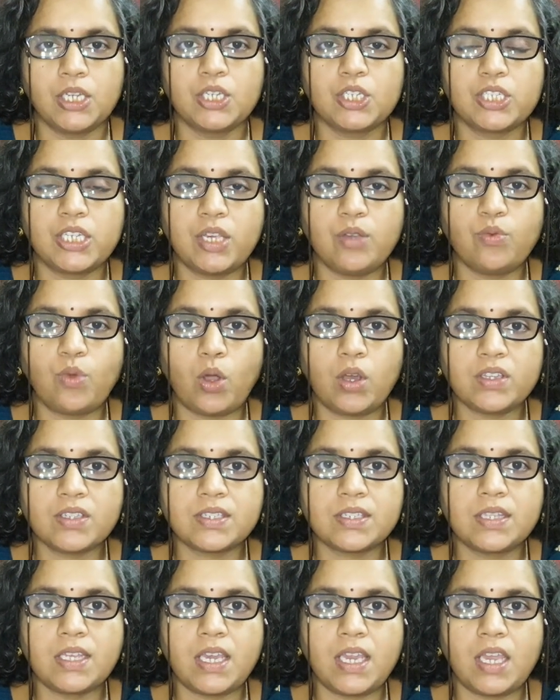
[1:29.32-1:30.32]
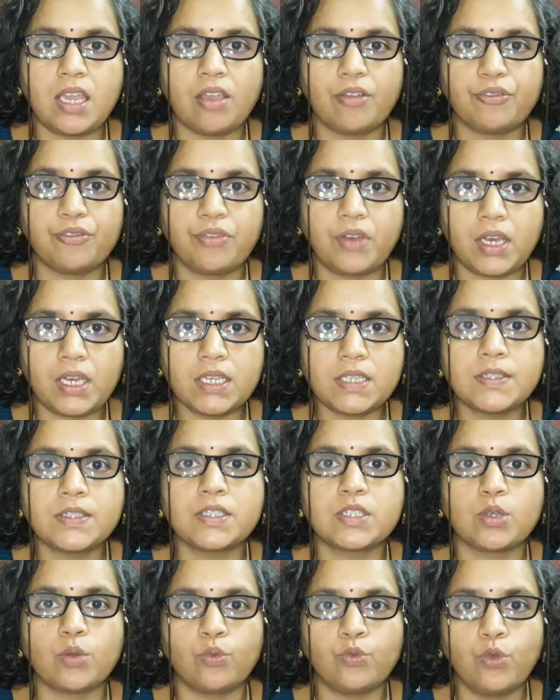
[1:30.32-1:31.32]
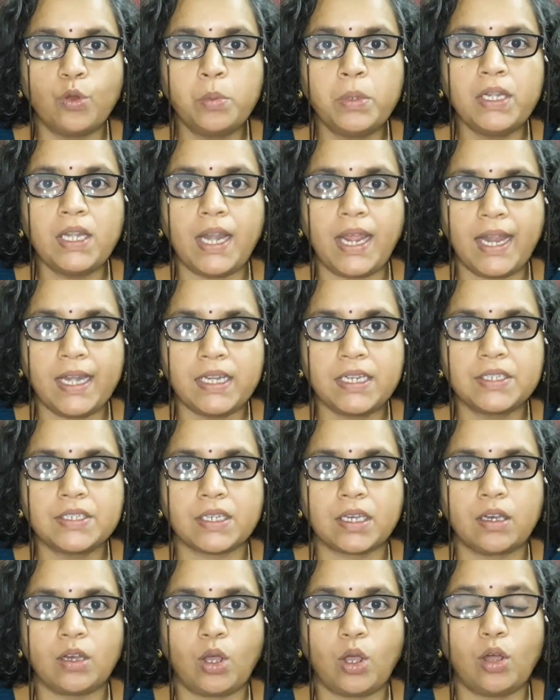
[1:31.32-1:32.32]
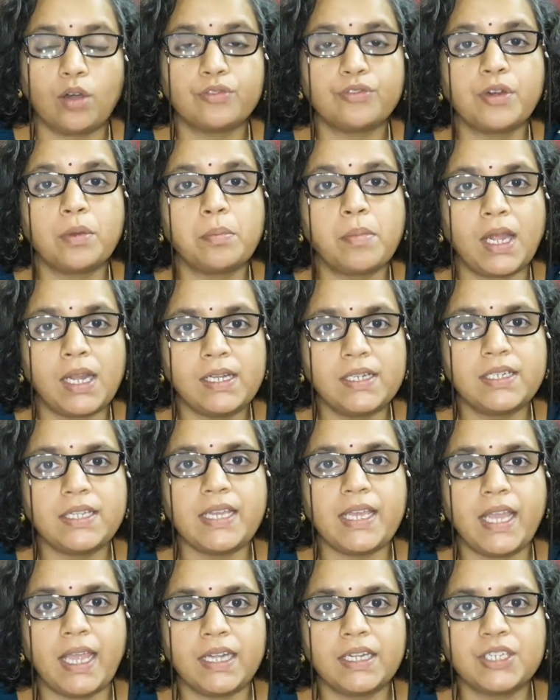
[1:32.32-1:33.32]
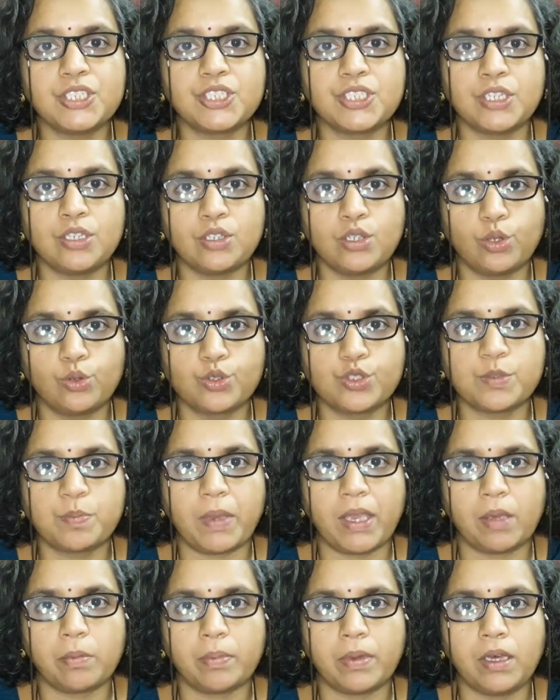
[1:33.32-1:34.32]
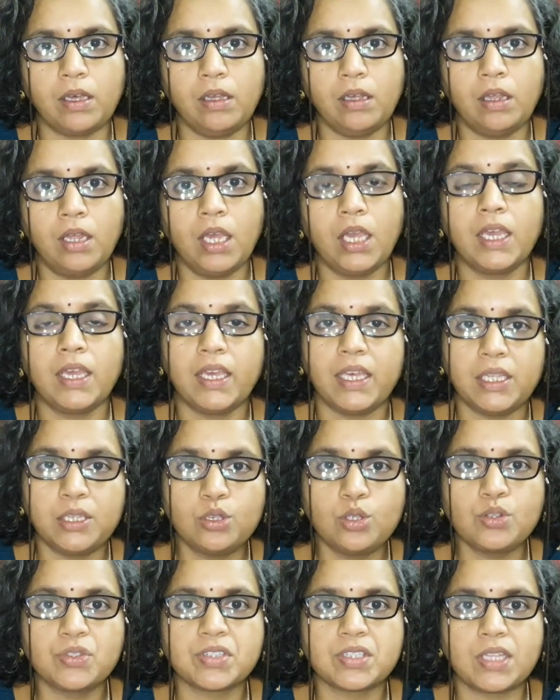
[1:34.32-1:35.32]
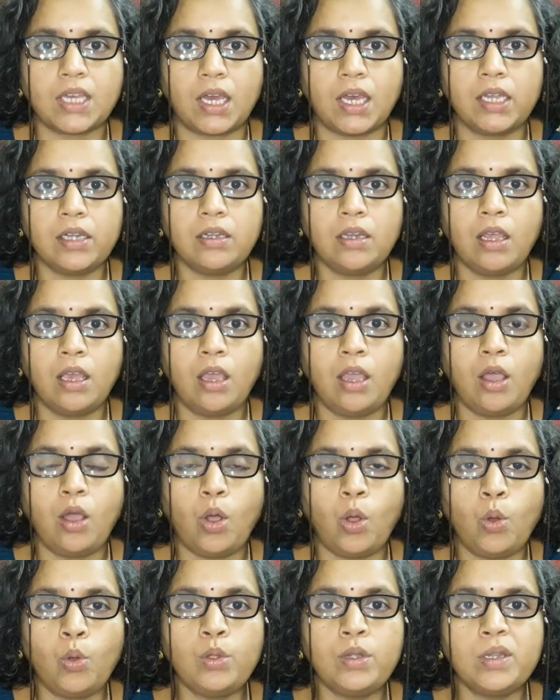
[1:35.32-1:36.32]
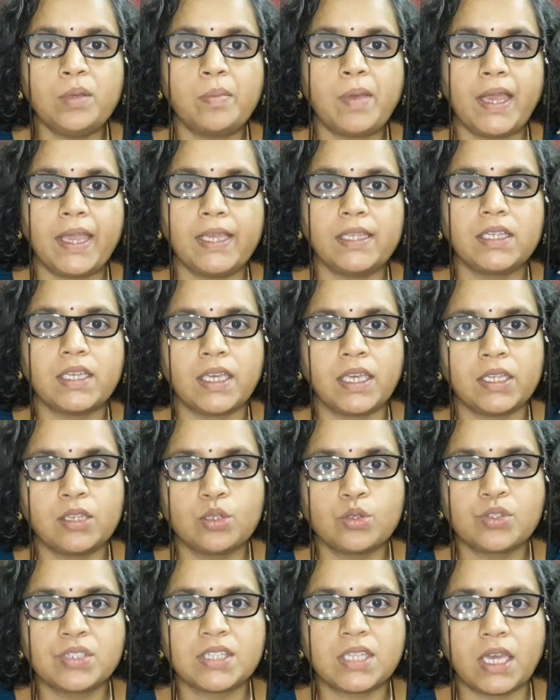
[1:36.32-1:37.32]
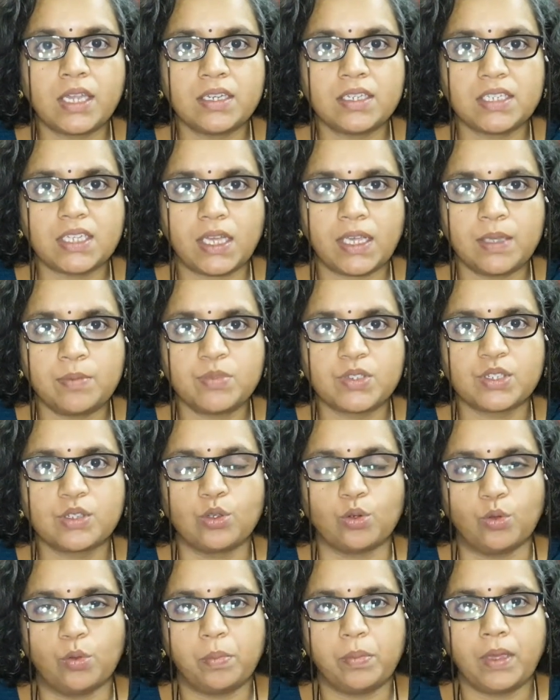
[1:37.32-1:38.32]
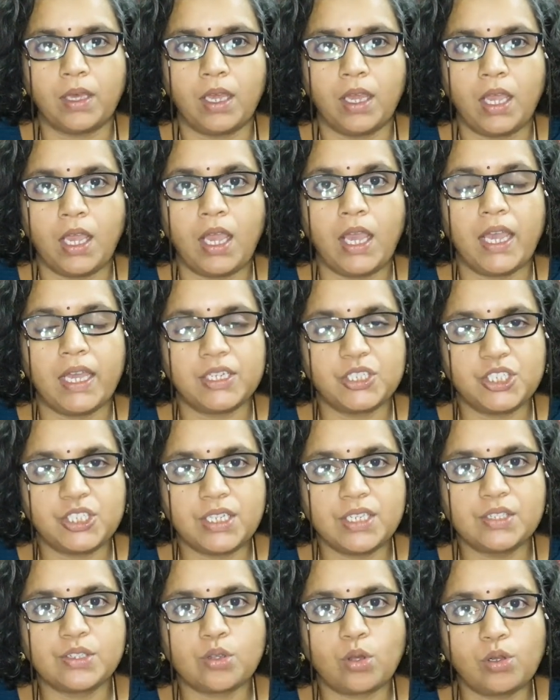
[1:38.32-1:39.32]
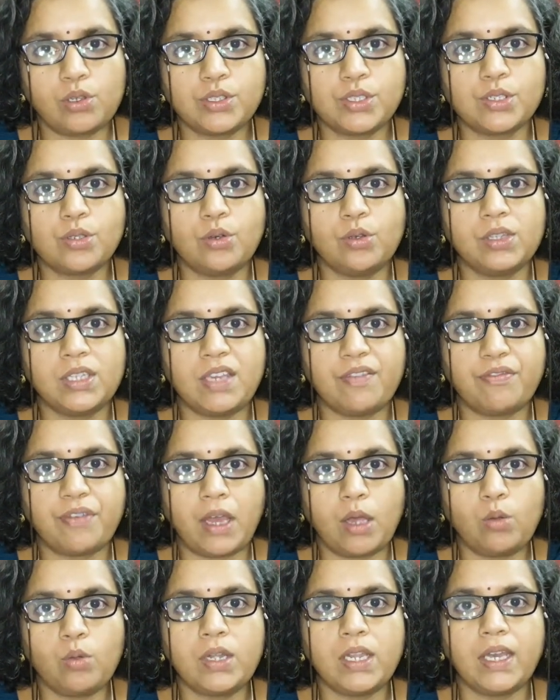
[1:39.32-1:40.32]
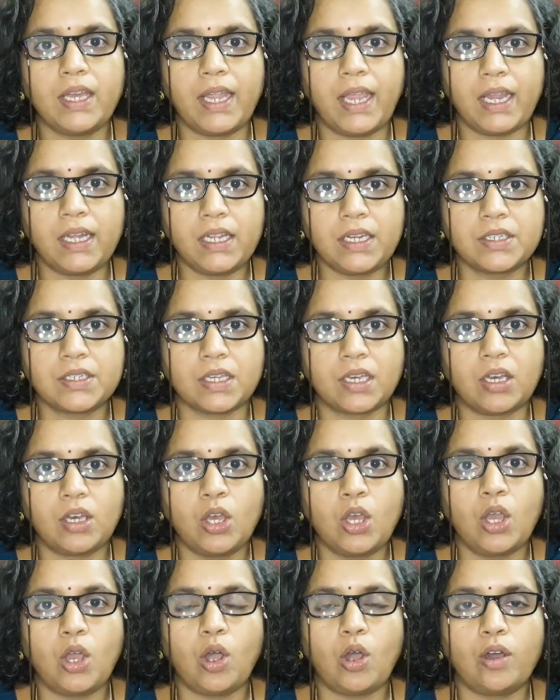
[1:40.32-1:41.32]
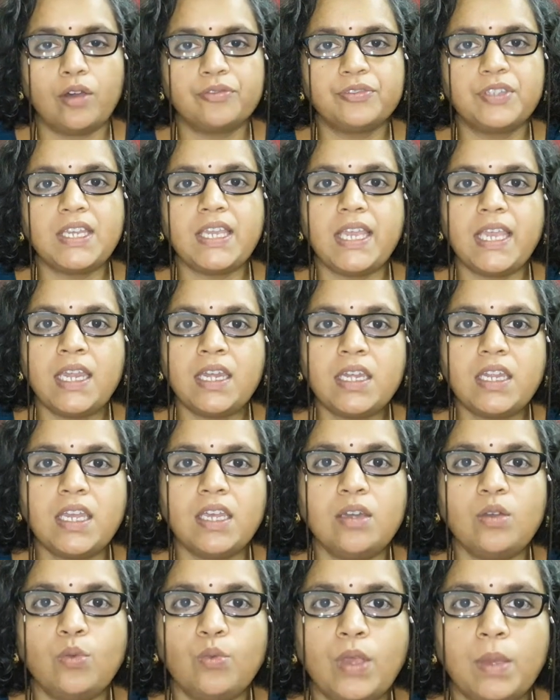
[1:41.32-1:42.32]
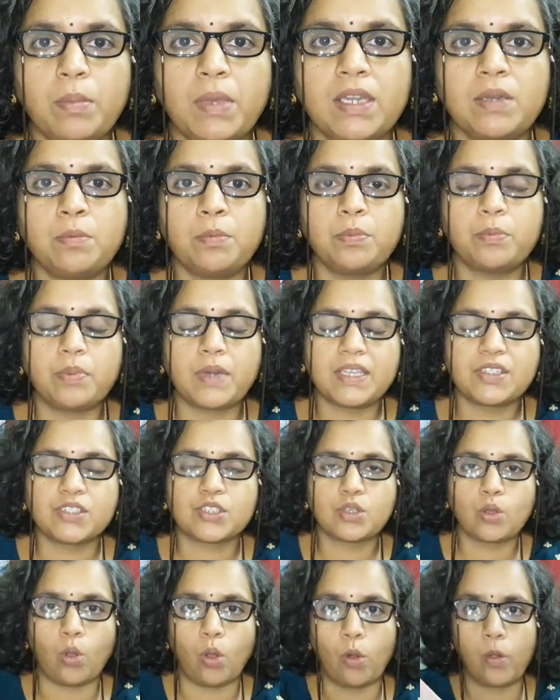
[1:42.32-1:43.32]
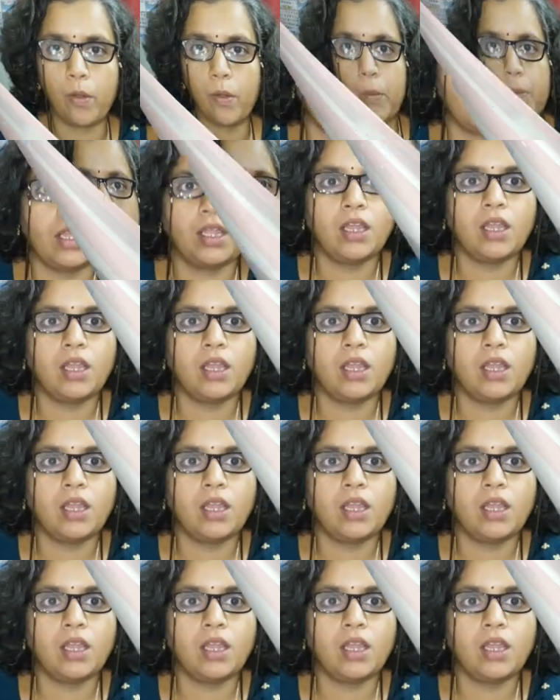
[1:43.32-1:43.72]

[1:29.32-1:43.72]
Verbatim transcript: She was the first woman editor of a multi-edition newspaper, Hindustan, owned by the Hindustan Times Group. And she is also the founder editor of the Indian Women Press Corps.